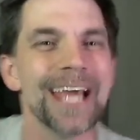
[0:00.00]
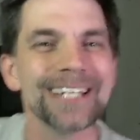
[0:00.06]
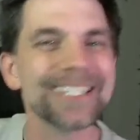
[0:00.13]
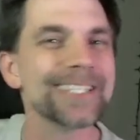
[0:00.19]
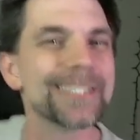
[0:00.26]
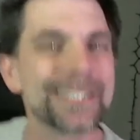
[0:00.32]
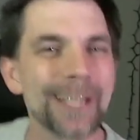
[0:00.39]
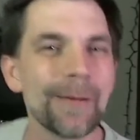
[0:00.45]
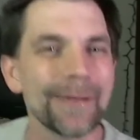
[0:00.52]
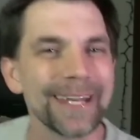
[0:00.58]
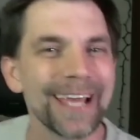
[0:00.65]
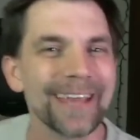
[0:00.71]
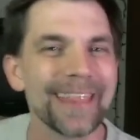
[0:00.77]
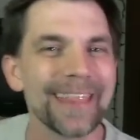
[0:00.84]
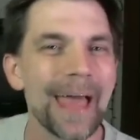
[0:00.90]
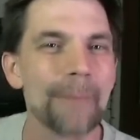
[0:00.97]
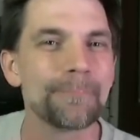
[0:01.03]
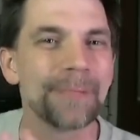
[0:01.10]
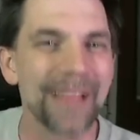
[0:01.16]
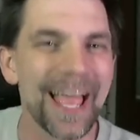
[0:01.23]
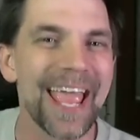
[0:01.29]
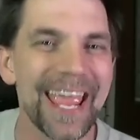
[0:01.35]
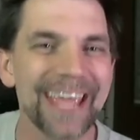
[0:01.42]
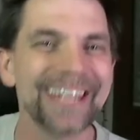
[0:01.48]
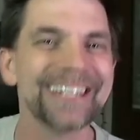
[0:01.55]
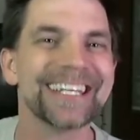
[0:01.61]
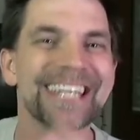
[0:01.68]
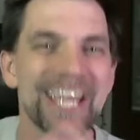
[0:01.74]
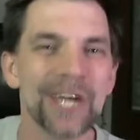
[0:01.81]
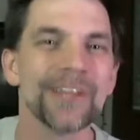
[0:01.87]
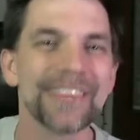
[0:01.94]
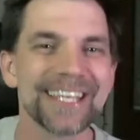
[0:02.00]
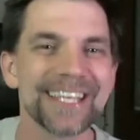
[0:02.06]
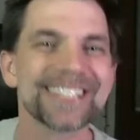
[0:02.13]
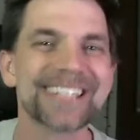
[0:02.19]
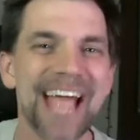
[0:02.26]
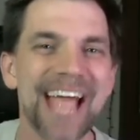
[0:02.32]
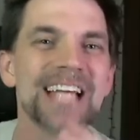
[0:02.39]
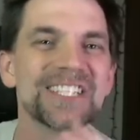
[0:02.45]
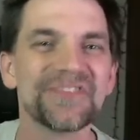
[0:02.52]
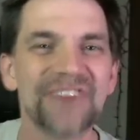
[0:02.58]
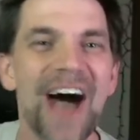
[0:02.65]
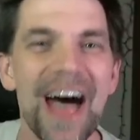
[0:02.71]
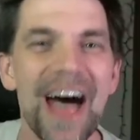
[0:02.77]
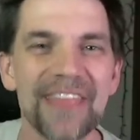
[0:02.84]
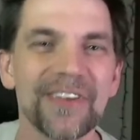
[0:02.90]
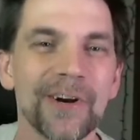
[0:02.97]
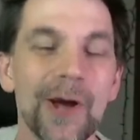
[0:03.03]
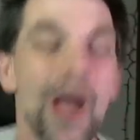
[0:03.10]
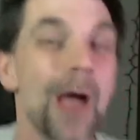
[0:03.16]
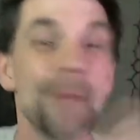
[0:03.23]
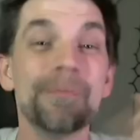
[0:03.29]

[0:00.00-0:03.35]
Did somebody on that plane kill this guy's father?